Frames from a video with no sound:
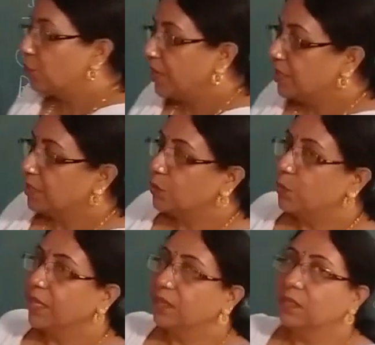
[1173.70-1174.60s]
treated
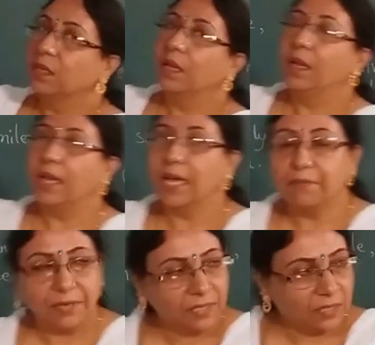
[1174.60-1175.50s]
with
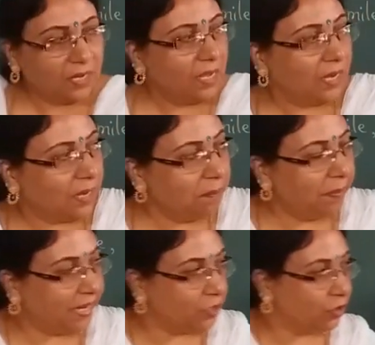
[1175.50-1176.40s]
love and
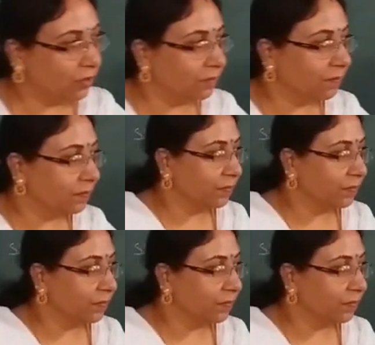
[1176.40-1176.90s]
compassion.